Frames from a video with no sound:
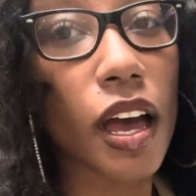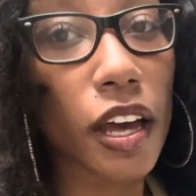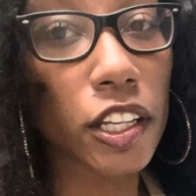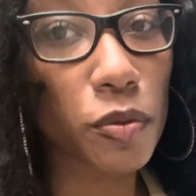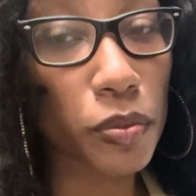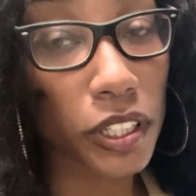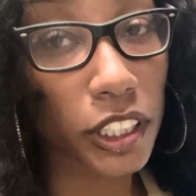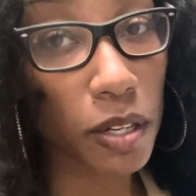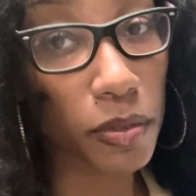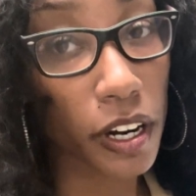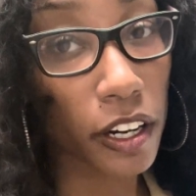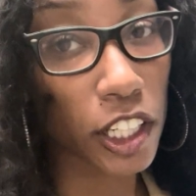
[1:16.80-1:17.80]
And the book that
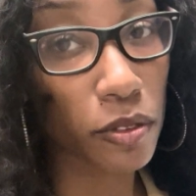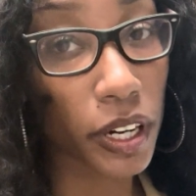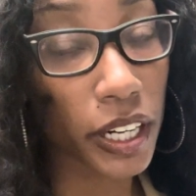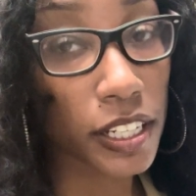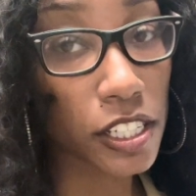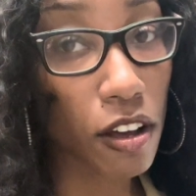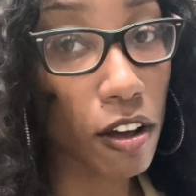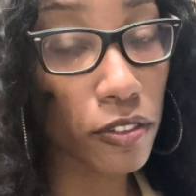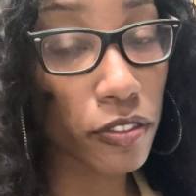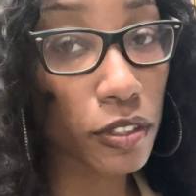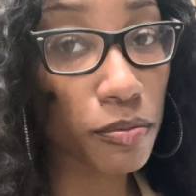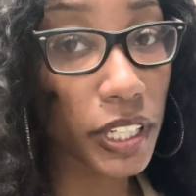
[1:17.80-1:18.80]
I'm currently reading is
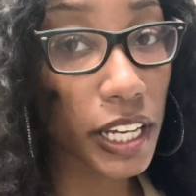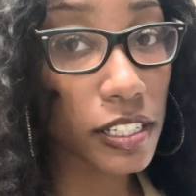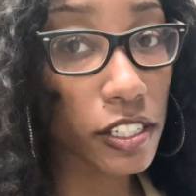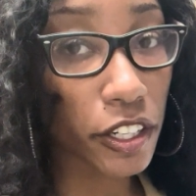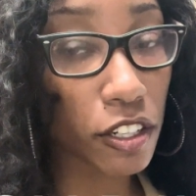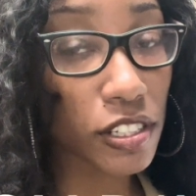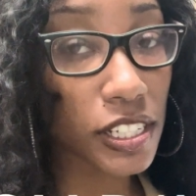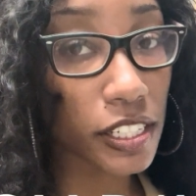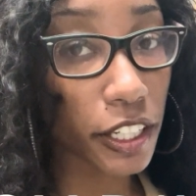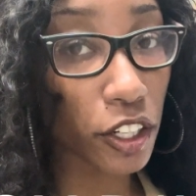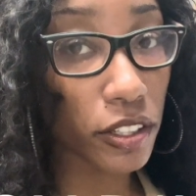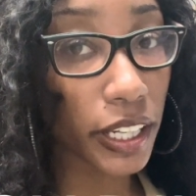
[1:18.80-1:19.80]
called From Day Zero to
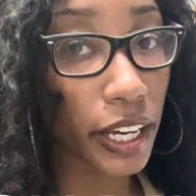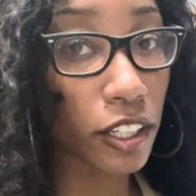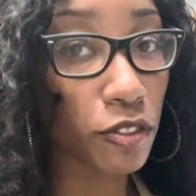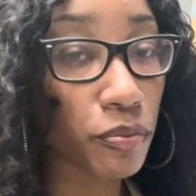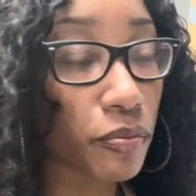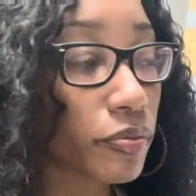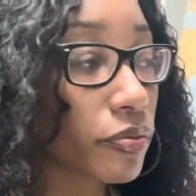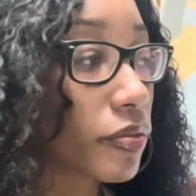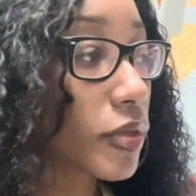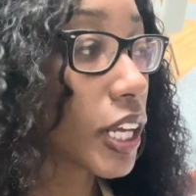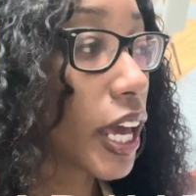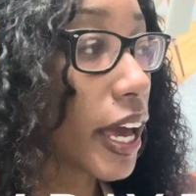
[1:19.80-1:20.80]
Zero Day.
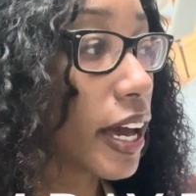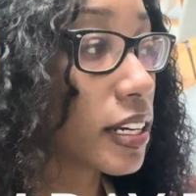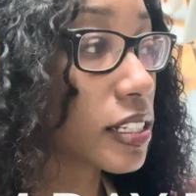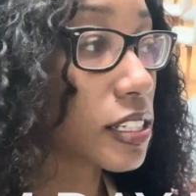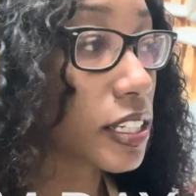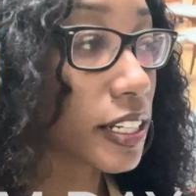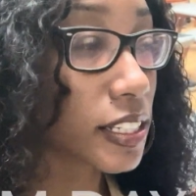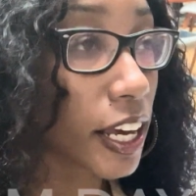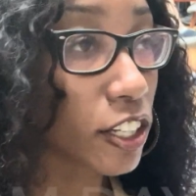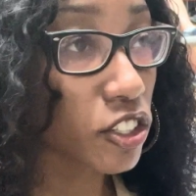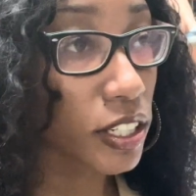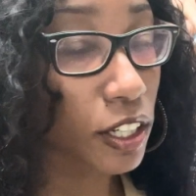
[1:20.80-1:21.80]
And it's
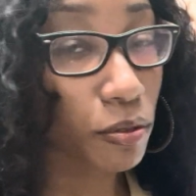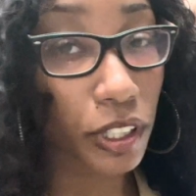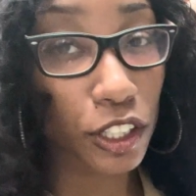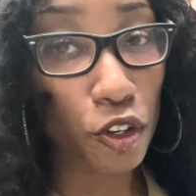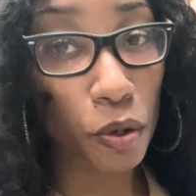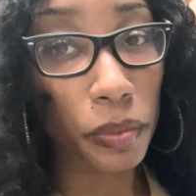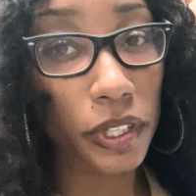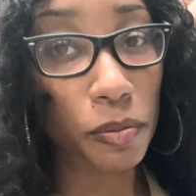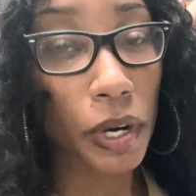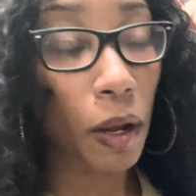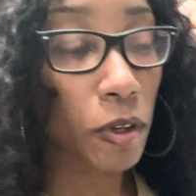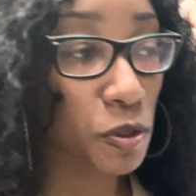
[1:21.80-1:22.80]
actually a really cool book
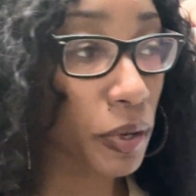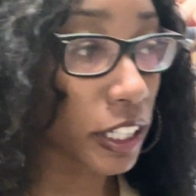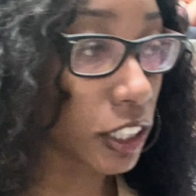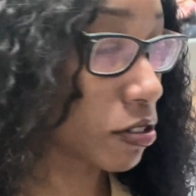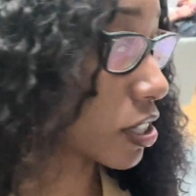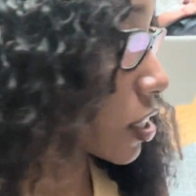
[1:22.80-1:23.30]
published by No